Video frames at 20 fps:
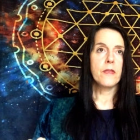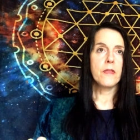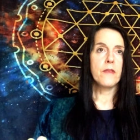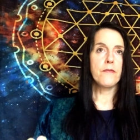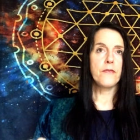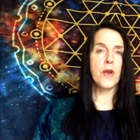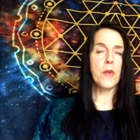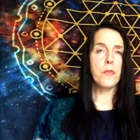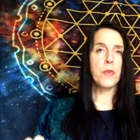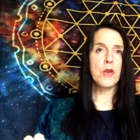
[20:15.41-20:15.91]
the
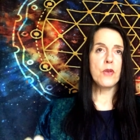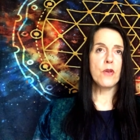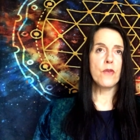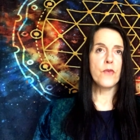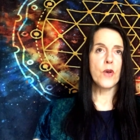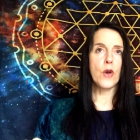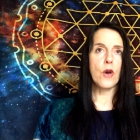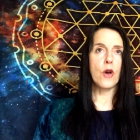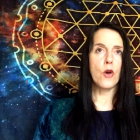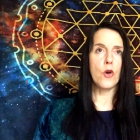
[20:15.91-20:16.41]
fabric
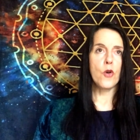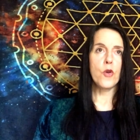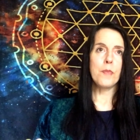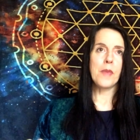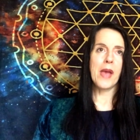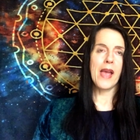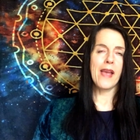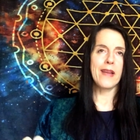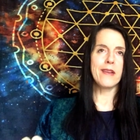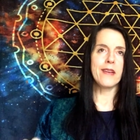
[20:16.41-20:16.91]
of her
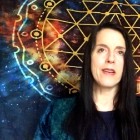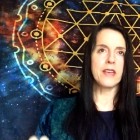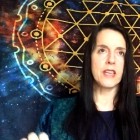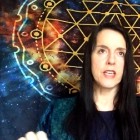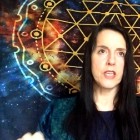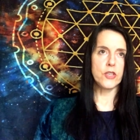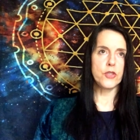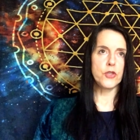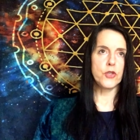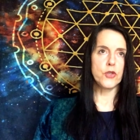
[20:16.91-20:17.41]
home had an
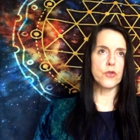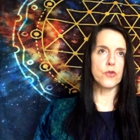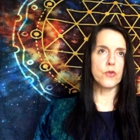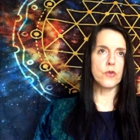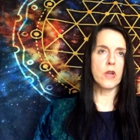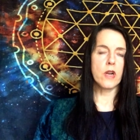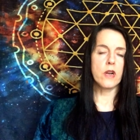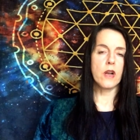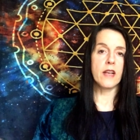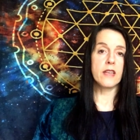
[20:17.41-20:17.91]
issue,
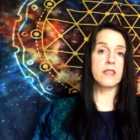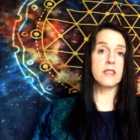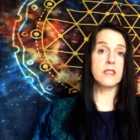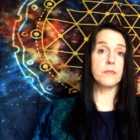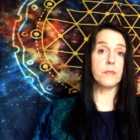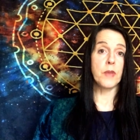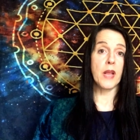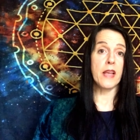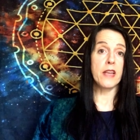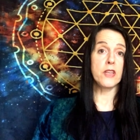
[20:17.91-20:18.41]
and I
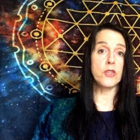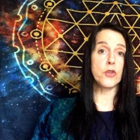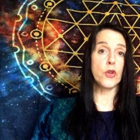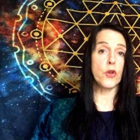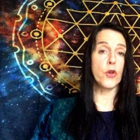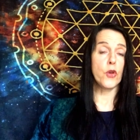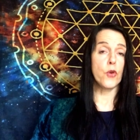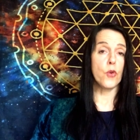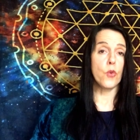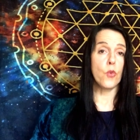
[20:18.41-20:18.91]
explained to
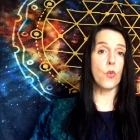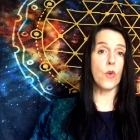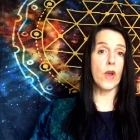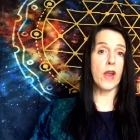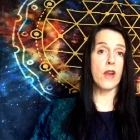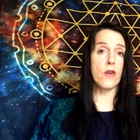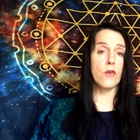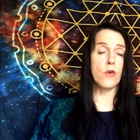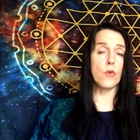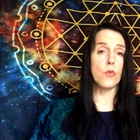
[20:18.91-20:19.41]
her
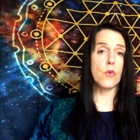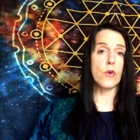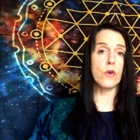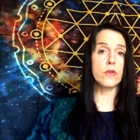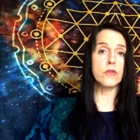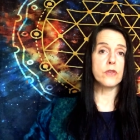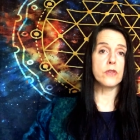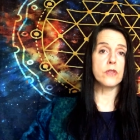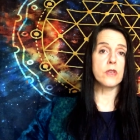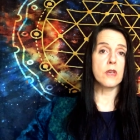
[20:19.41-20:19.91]
where it
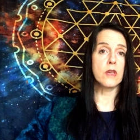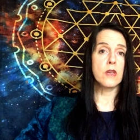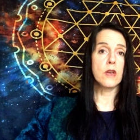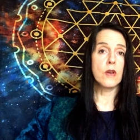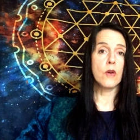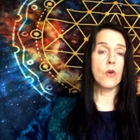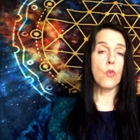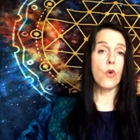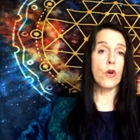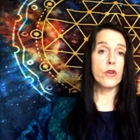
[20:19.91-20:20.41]
was,
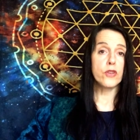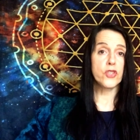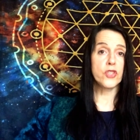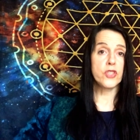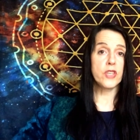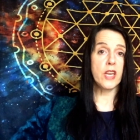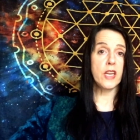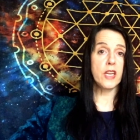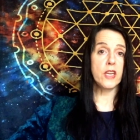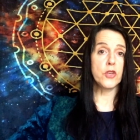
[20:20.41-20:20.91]
what
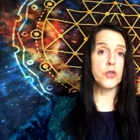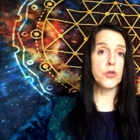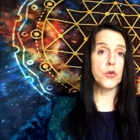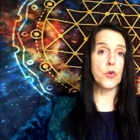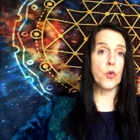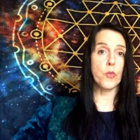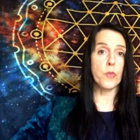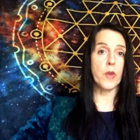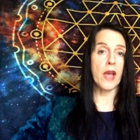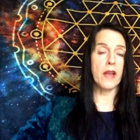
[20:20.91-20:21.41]
she could
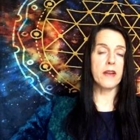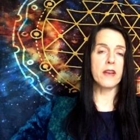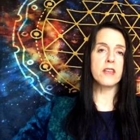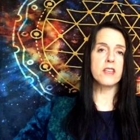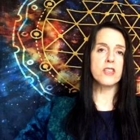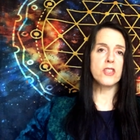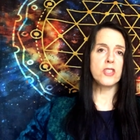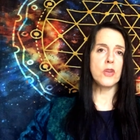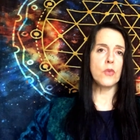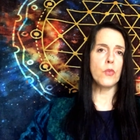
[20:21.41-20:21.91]
do about it,
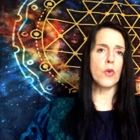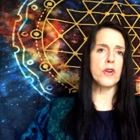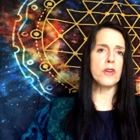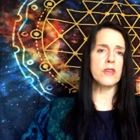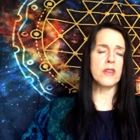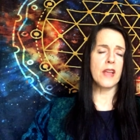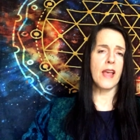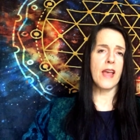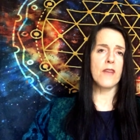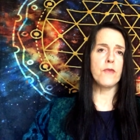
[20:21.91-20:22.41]
because she wanted
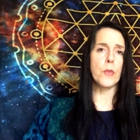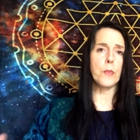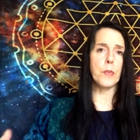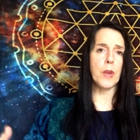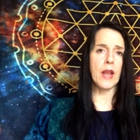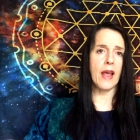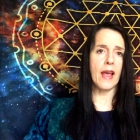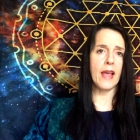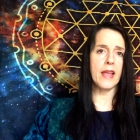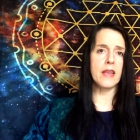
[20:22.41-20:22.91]
to have a
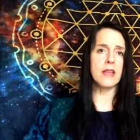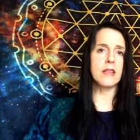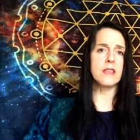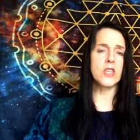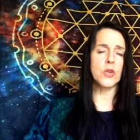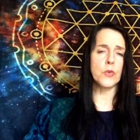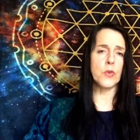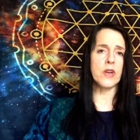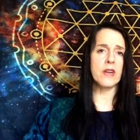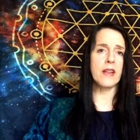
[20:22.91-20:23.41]
play,
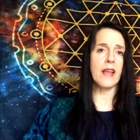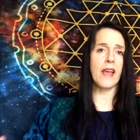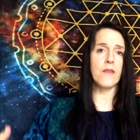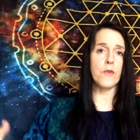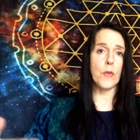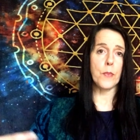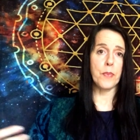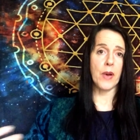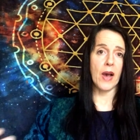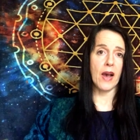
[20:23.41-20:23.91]
she wanted to
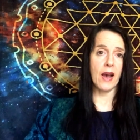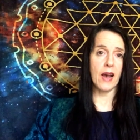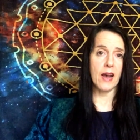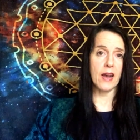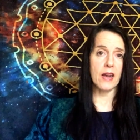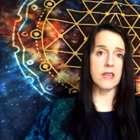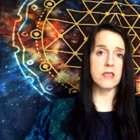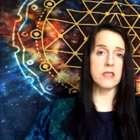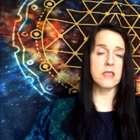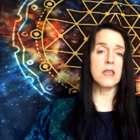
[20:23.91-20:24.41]
have a
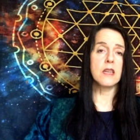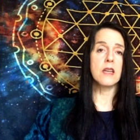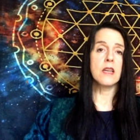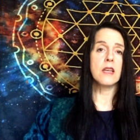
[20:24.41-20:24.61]
part